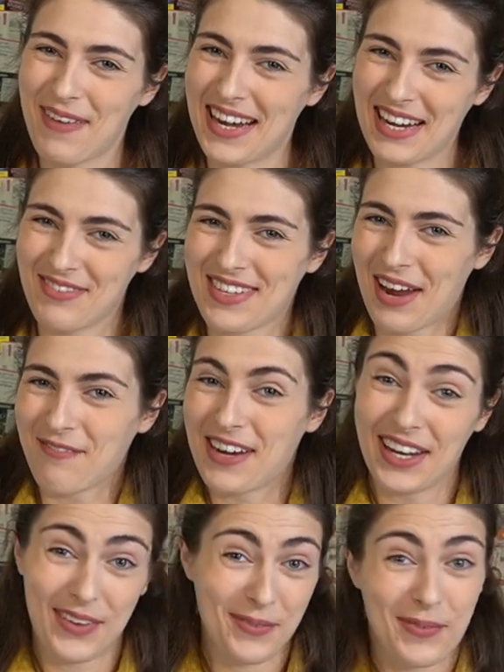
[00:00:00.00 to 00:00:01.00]
my name's
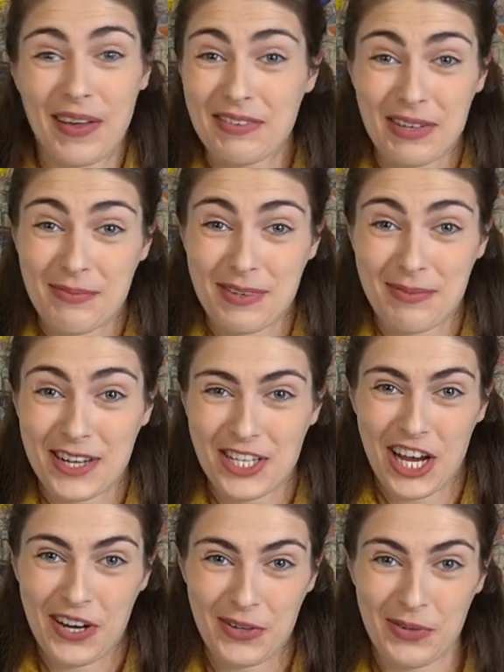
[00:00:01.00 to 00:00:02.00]
Gabriella and welcome to my
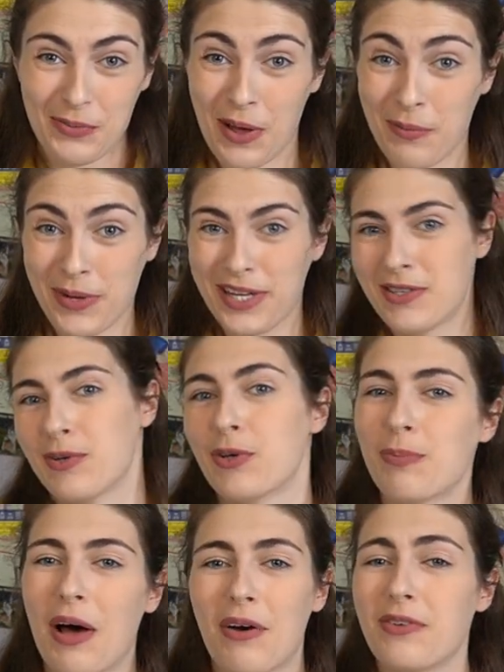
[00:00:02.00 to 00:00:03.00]
channel where we
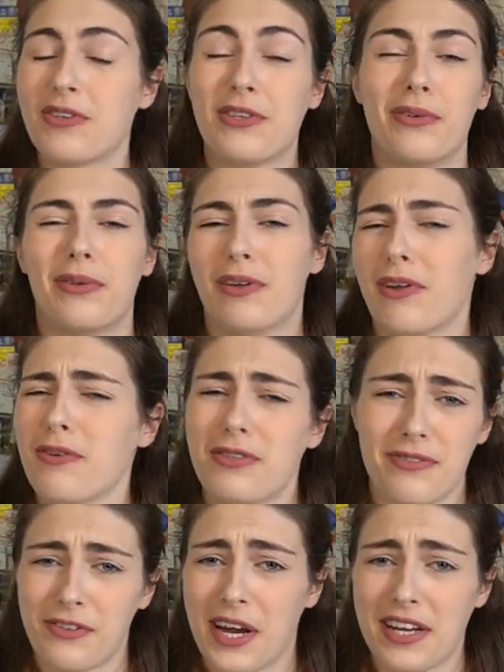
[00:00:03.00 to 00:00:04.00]
talk about and do loads
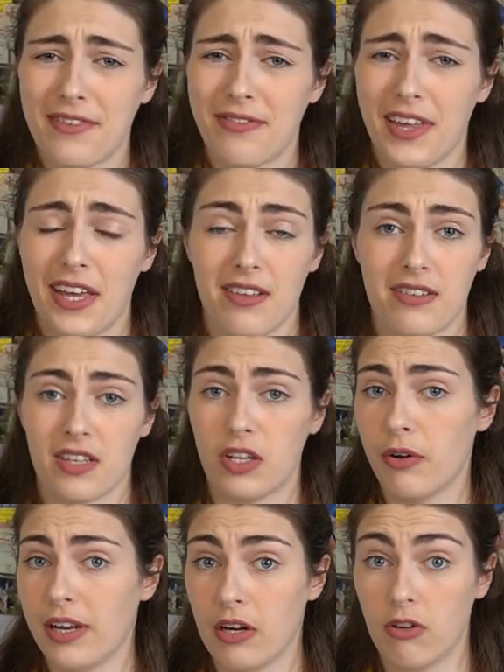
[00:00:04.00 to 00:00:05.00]
of creative things,
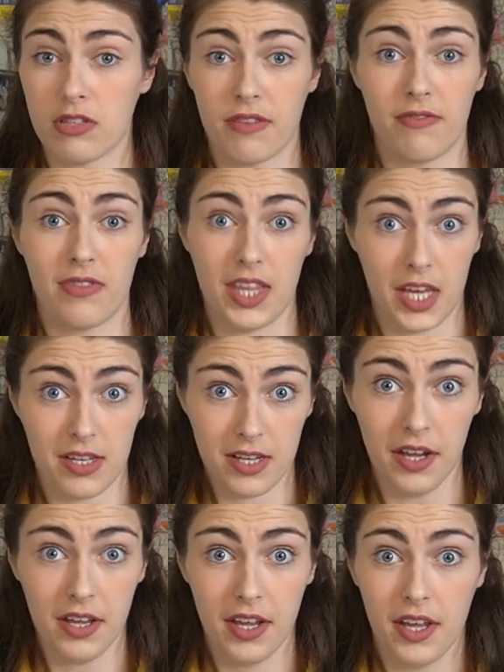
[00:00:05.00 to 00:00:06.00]
including lots of
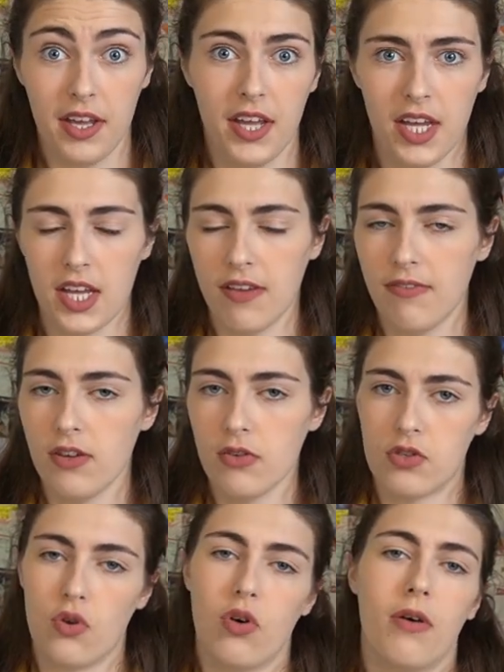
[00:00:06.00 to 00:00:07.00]
theatre. If you
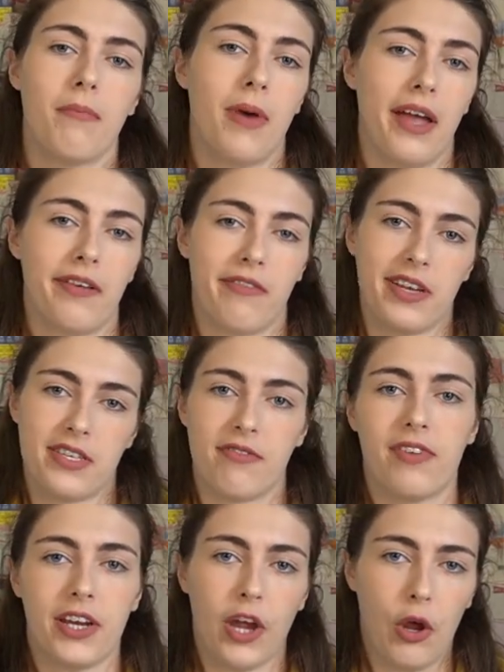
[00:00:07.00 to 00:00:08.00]
saw my
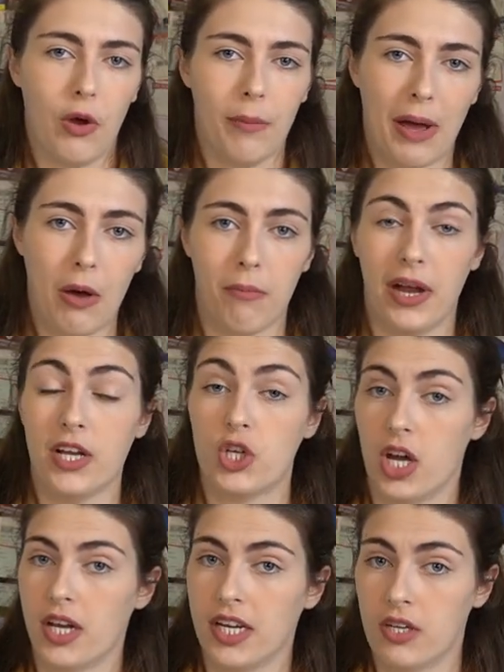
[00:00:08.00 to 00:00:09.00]
recent video about my
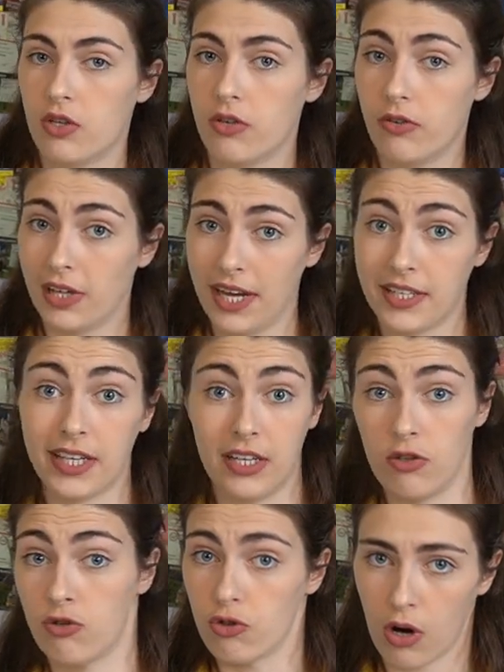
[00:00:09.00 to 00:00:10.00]
journey to getting
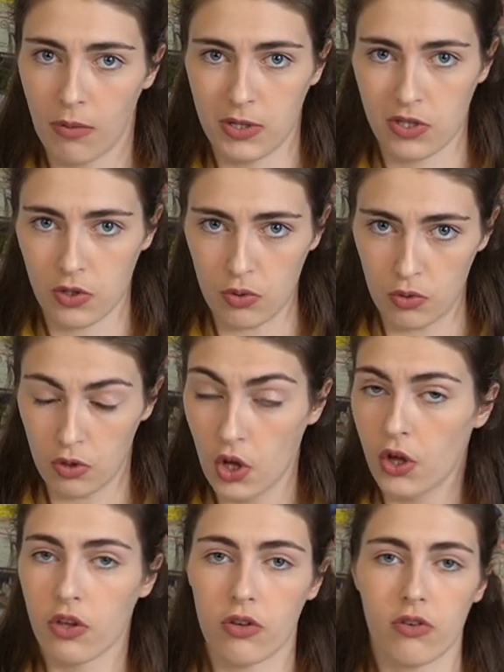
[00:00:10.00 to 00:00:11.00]
into drama school,
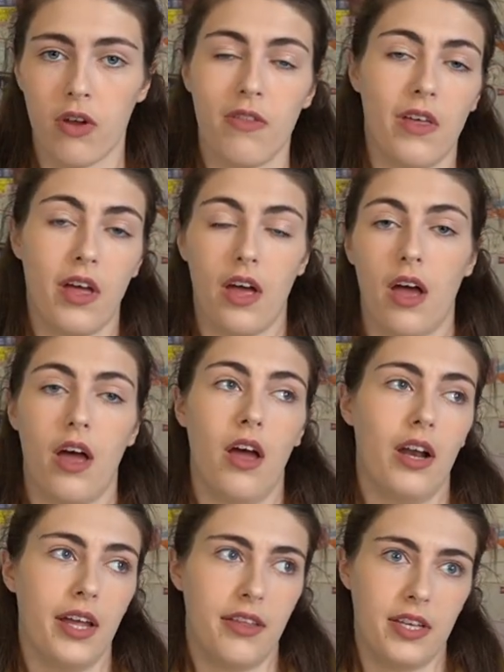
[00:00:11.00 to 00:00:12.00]
you'll know that
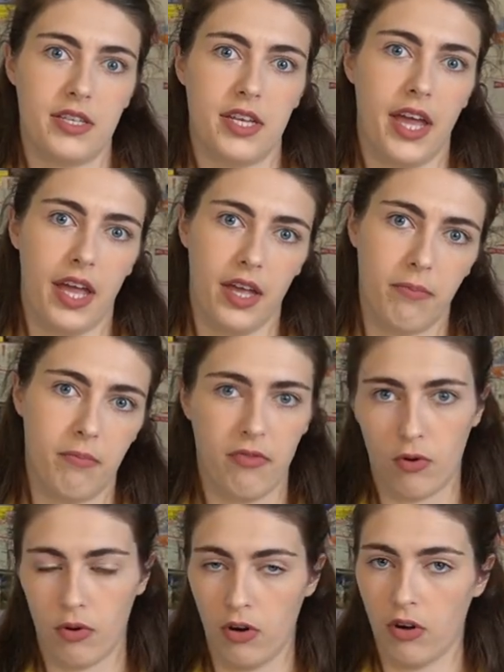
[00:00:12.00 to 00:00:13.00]
earlier this year,
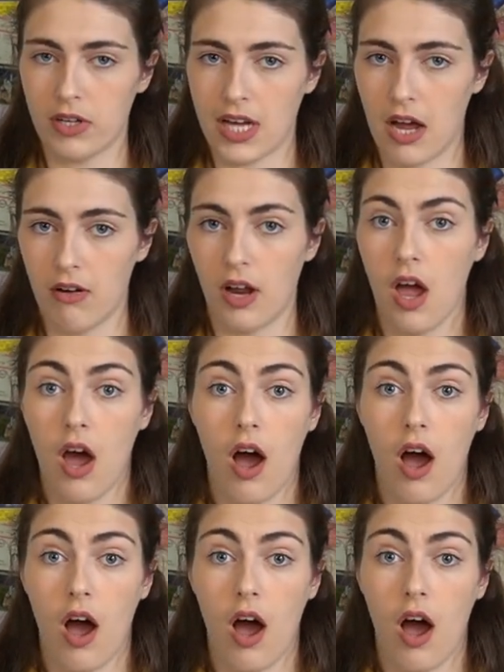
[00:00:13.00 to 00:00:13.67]
before lockdown,